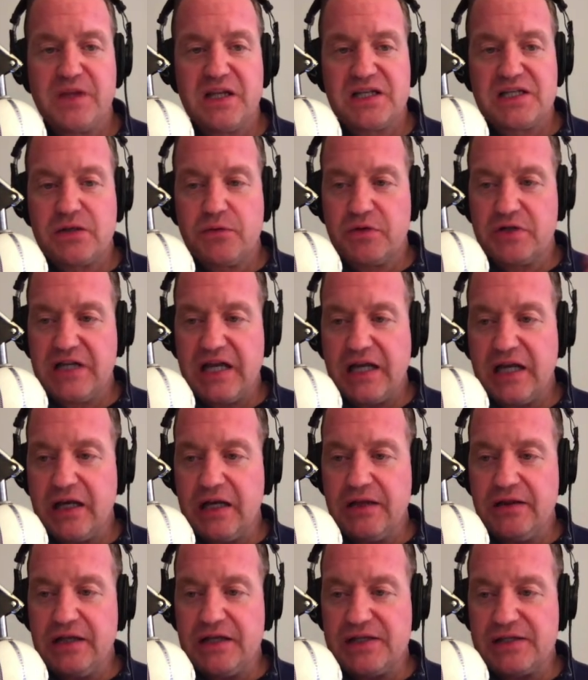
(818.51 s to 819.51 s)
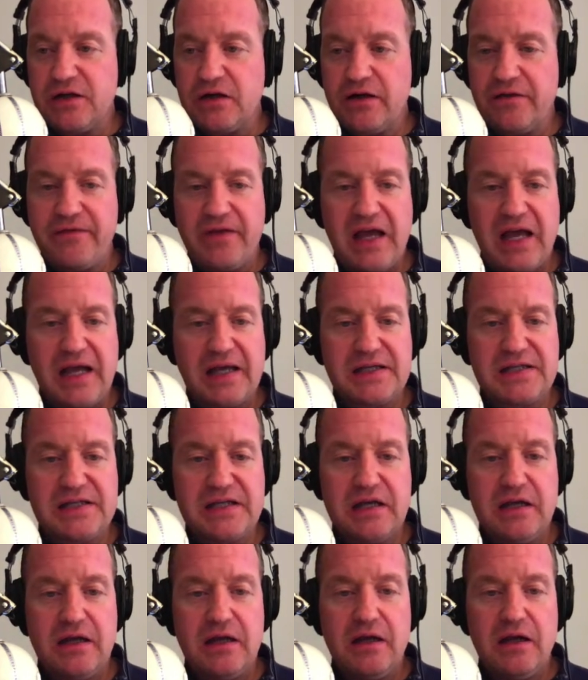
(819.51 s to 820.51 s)
So we're taking in these artifacts,
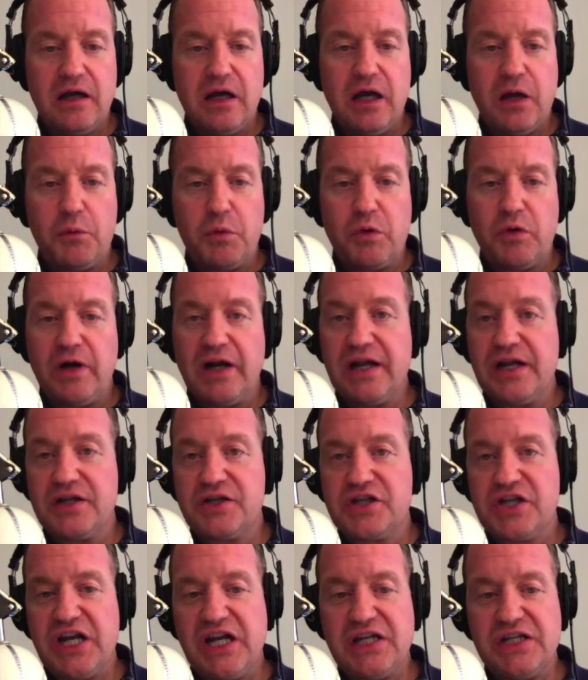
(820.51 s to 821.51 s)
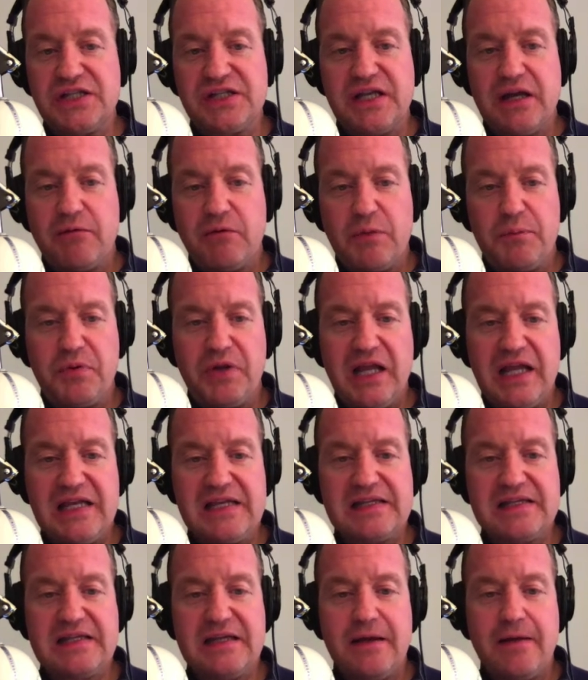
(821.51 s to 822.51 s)
we're running a change set
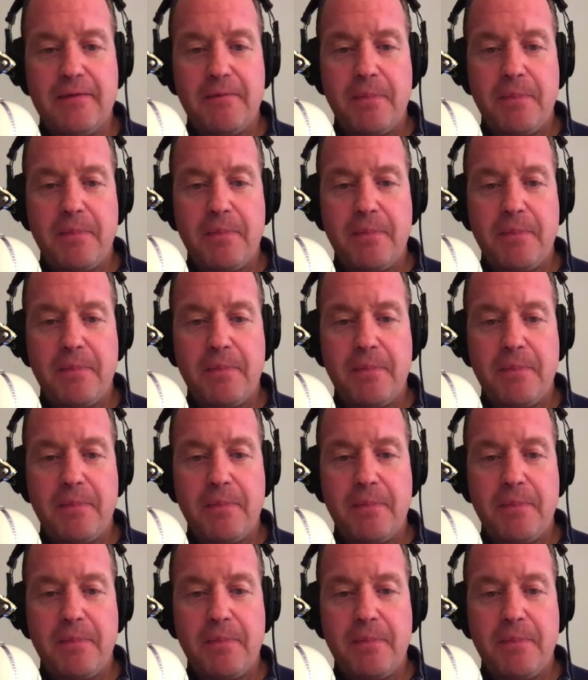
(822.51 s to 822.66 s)
replace,